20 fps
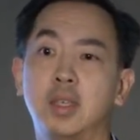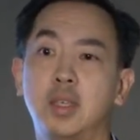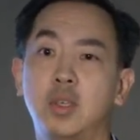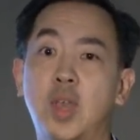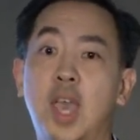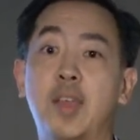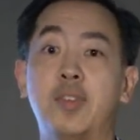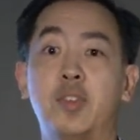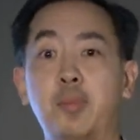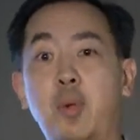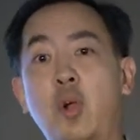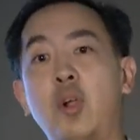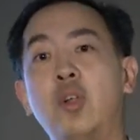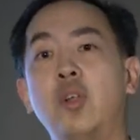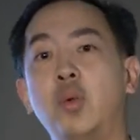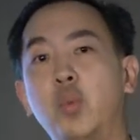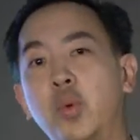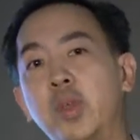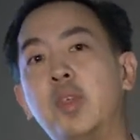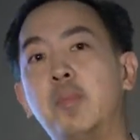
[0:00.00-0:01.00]
you have to
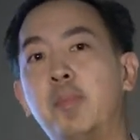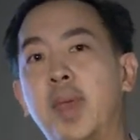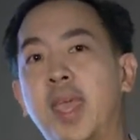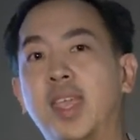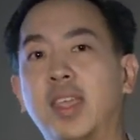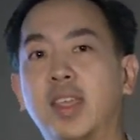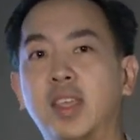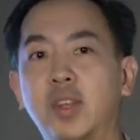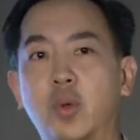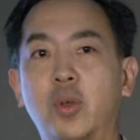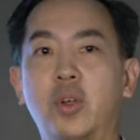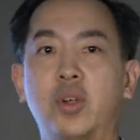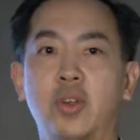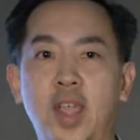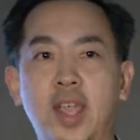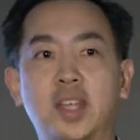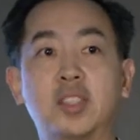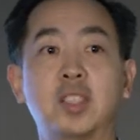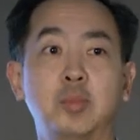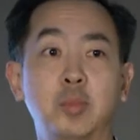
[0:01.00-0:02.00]
partner with a bank in order to
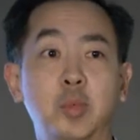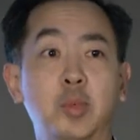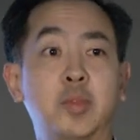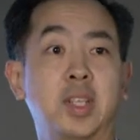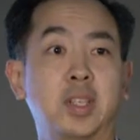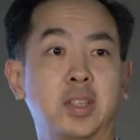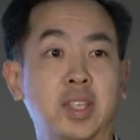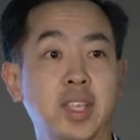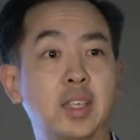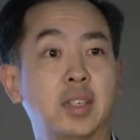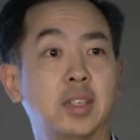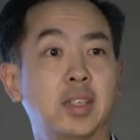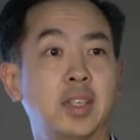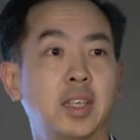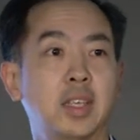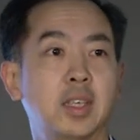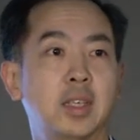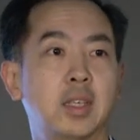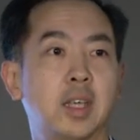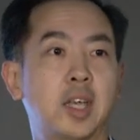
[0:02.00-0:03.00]
actually move it
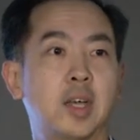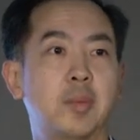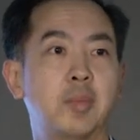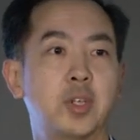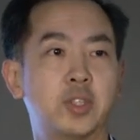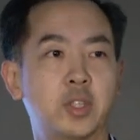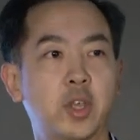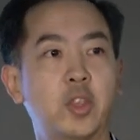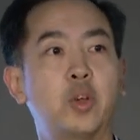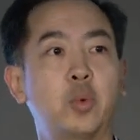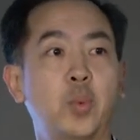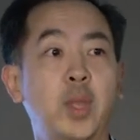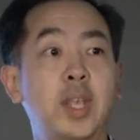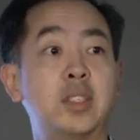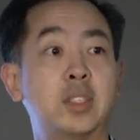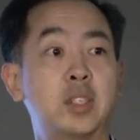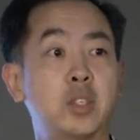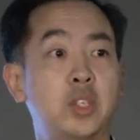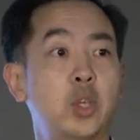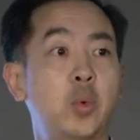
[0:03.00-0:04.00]
legally. There's other
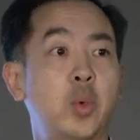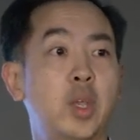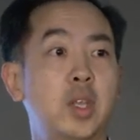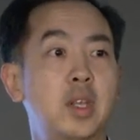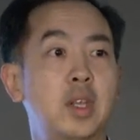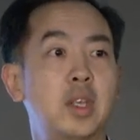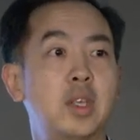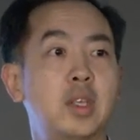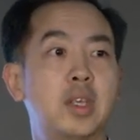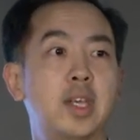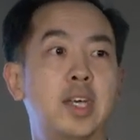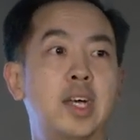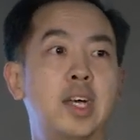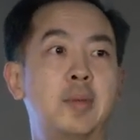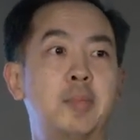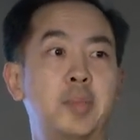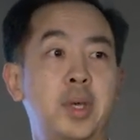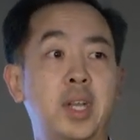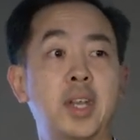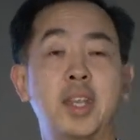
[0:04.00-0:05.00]
ways to do it,
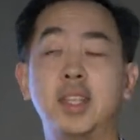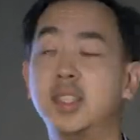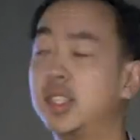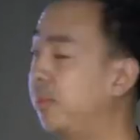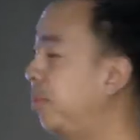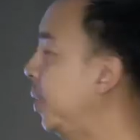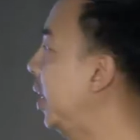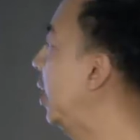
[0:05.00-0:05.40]
but it ends up